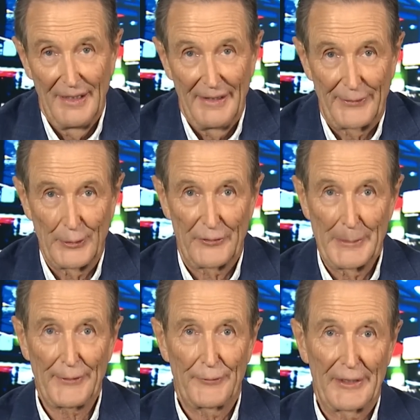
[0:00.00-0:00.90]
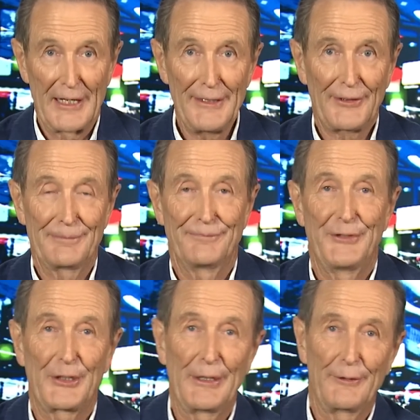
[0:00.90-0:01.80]
That's all from us for tonight.
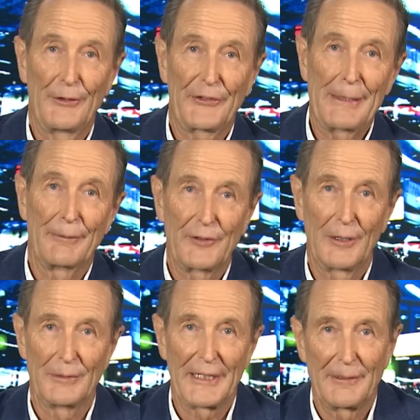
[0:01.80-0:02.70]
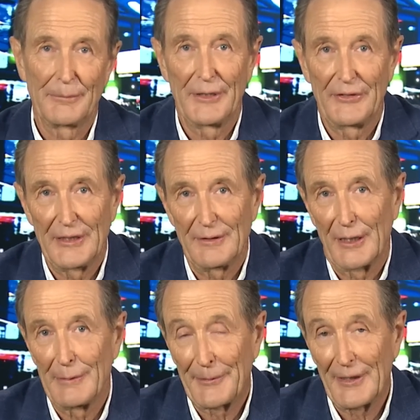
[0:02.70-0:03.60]
You can read a full statement from Gaetan Burgio on
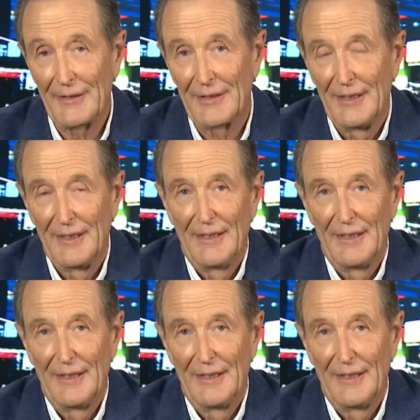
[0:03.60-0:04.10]
our website.